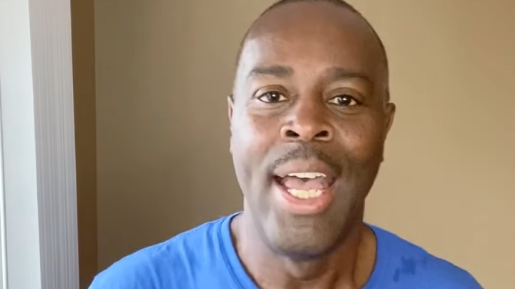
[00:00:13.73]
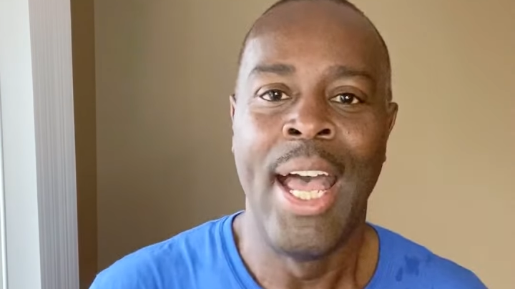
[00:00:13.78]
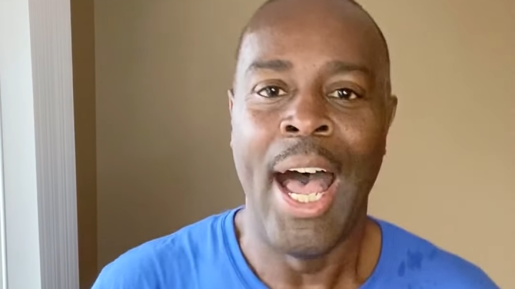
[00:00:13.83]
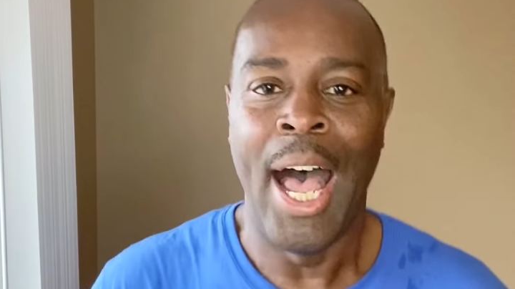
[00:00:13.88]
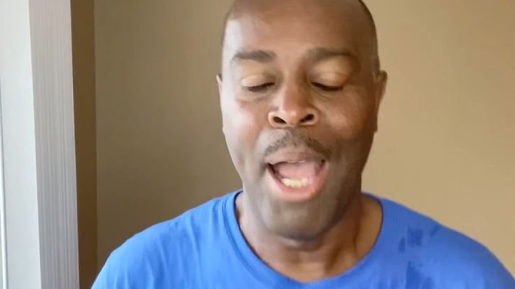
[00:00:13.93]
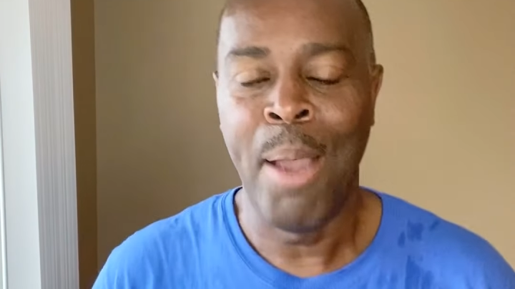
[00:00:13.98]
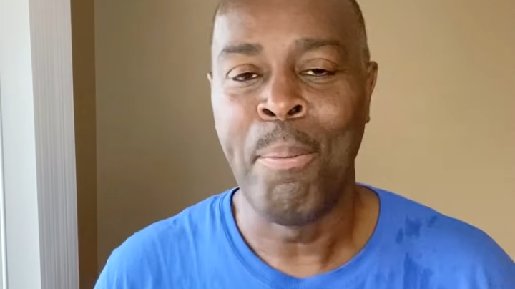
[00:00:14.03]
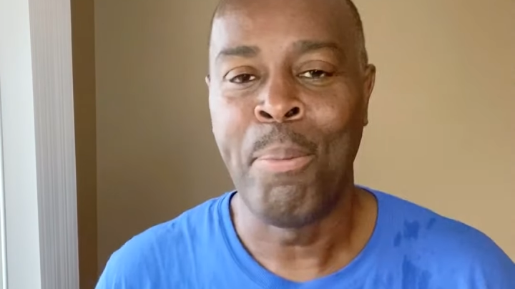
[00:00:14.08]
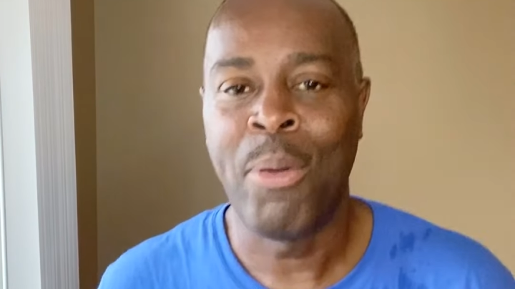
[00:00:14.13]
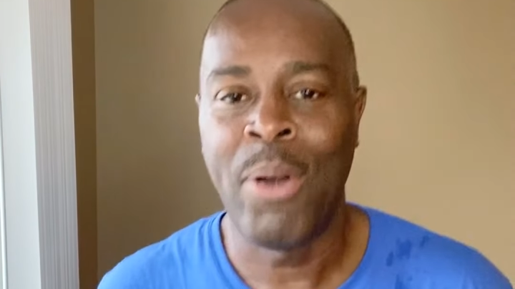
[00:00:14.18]

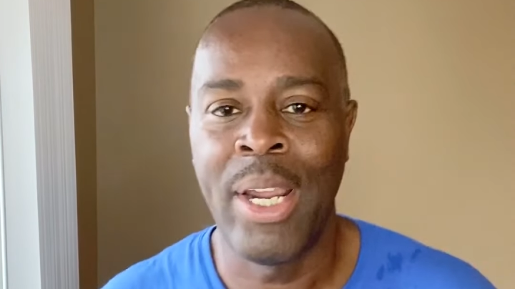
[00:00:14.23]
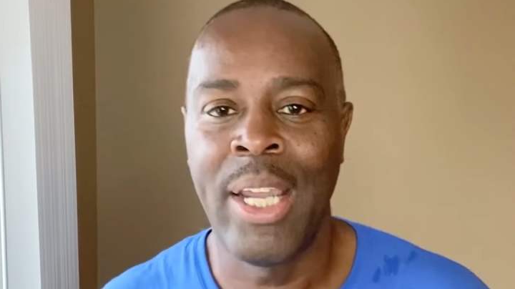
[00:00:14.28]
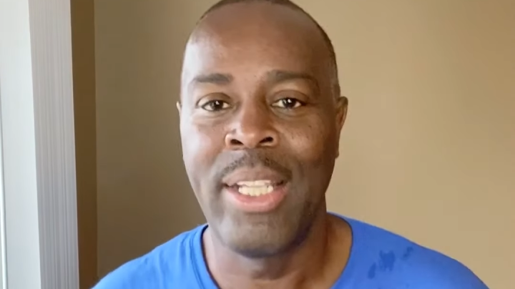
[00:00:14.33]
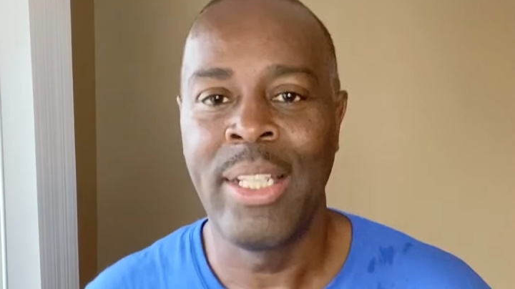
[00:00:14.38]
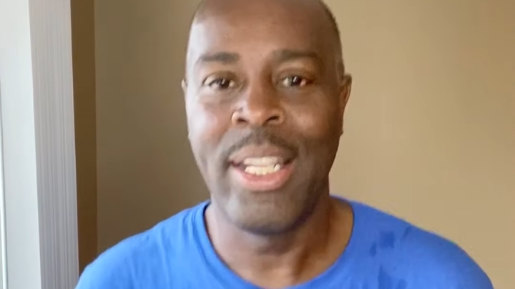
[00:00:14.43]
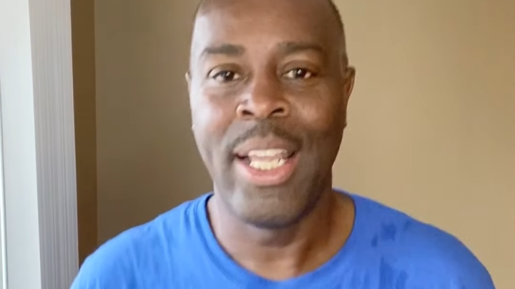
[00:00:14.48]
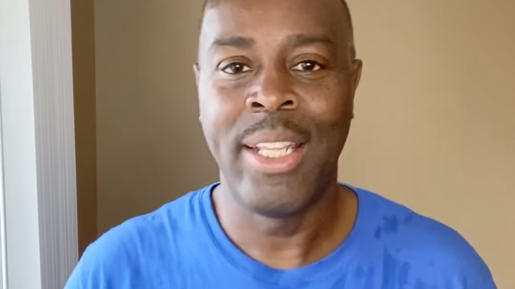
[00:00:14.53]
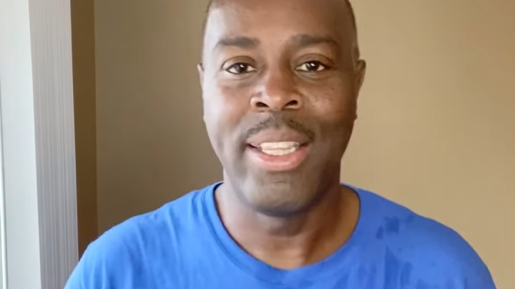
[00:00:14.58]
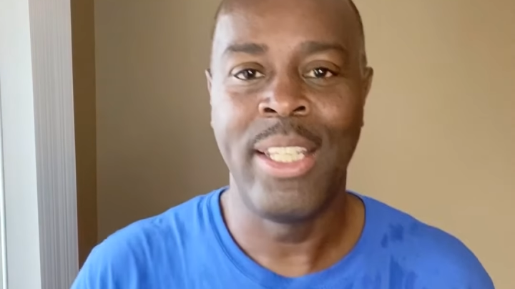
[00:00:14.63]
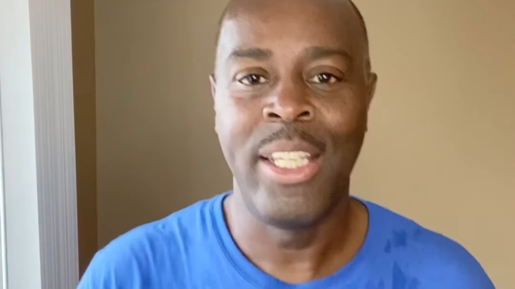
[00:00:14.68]
I'm praying
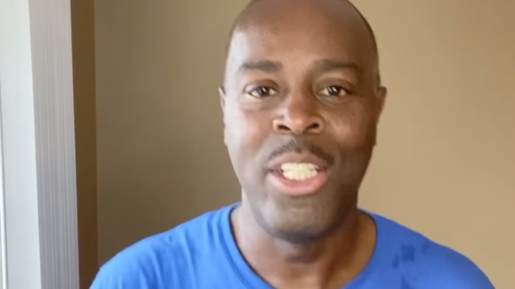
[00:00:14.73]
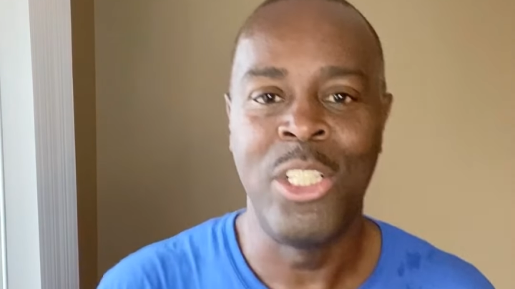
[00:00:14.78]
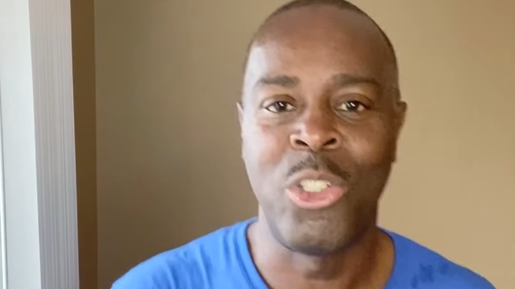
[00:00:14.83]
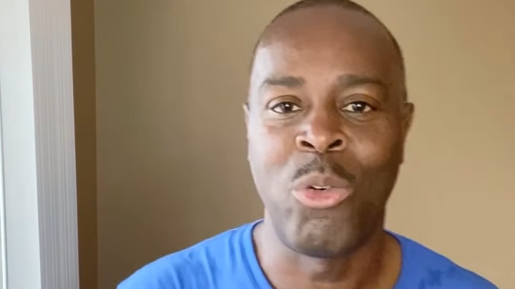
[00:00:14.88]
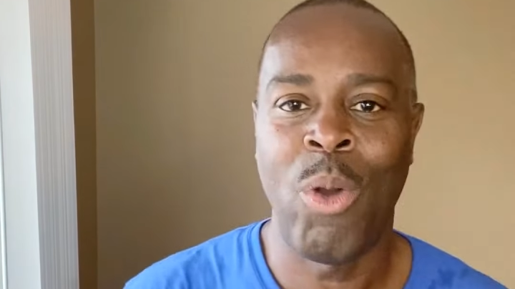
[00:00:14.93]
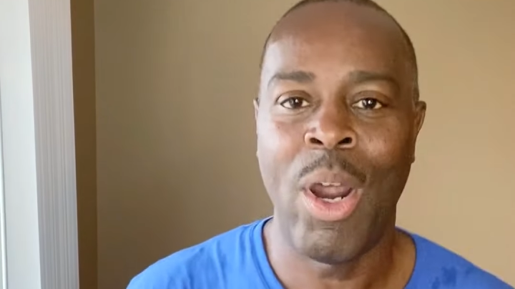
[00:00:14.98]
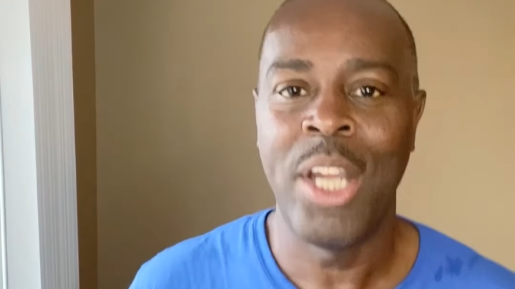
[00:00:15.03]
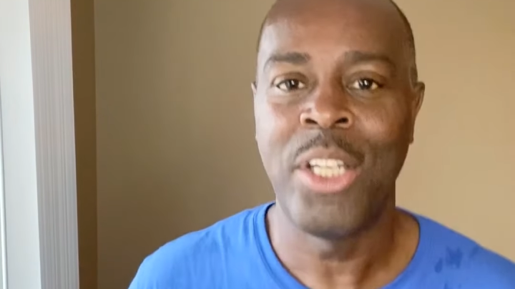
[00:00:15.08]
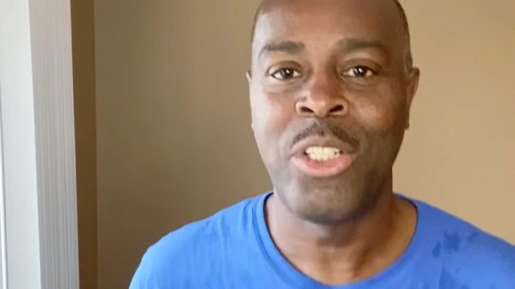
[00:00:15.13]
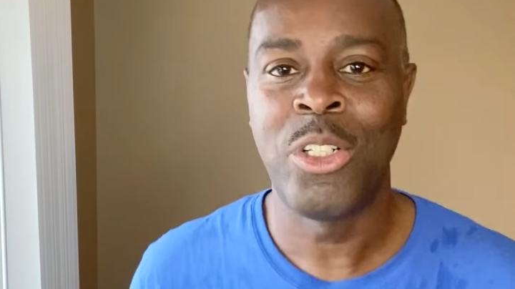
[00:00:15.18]
that these
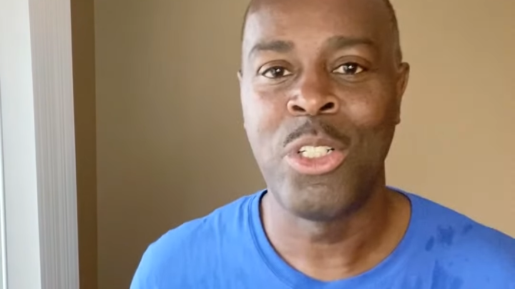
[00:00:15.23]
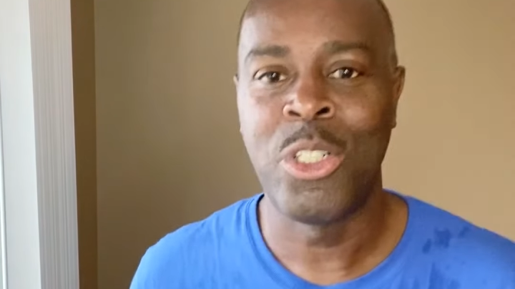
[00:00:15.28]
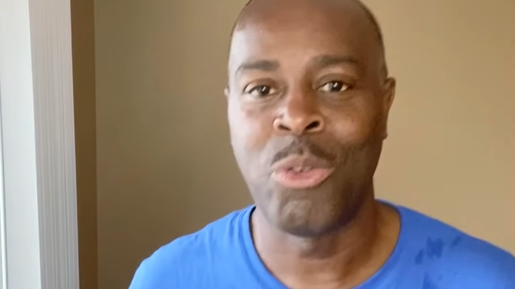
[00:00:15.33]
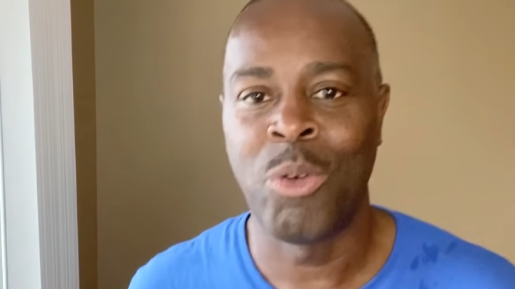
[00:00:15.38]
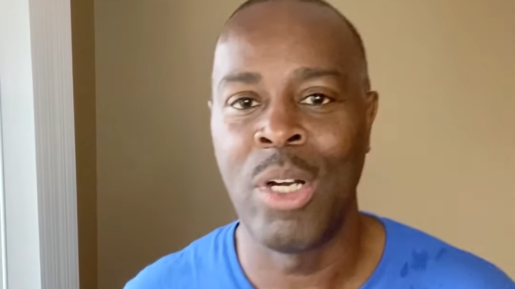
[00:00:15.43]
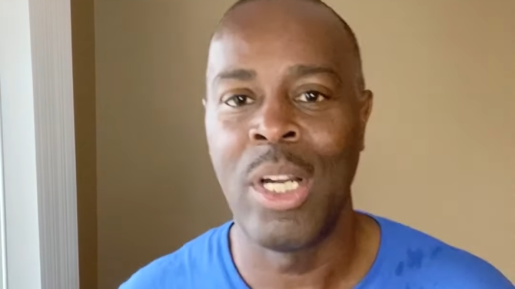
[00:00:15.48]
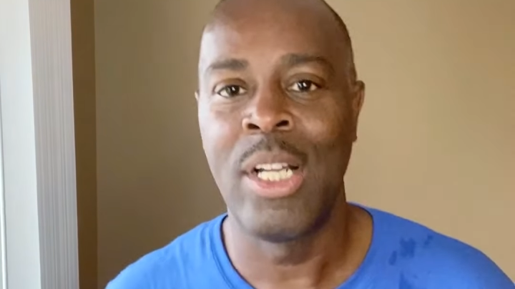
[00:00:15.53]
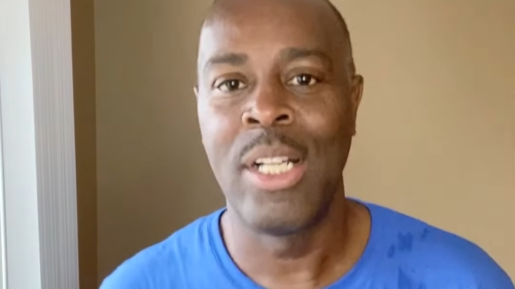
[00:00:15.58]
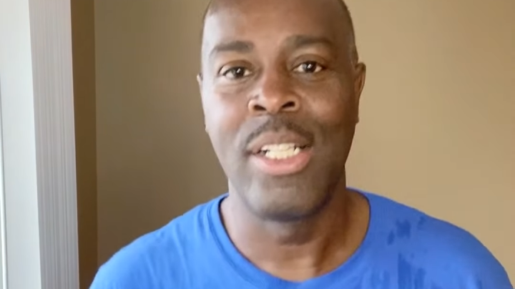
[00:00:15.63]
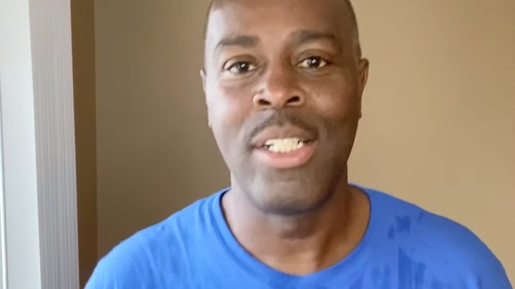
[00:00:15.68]
righteous
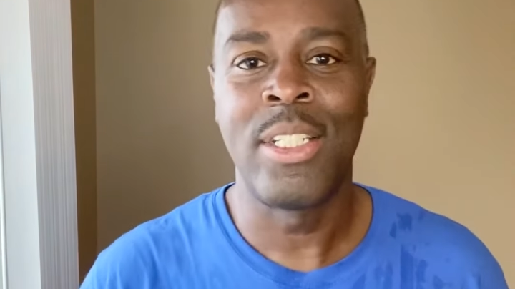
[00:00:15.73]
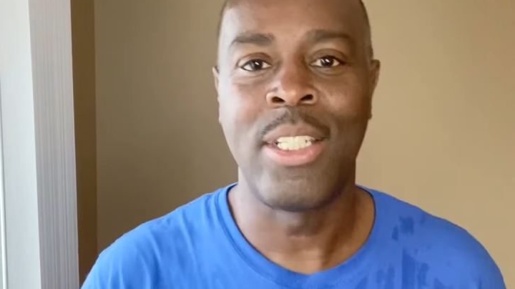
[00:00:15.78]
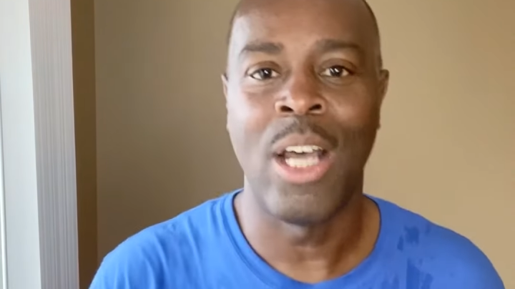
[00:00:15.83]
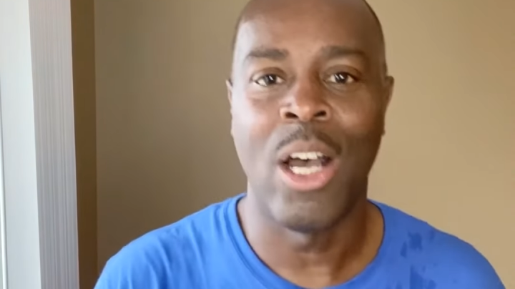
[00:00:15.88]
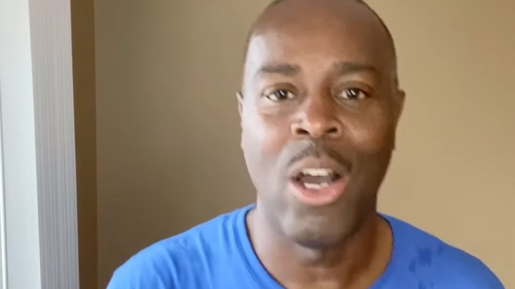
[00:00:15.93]
runs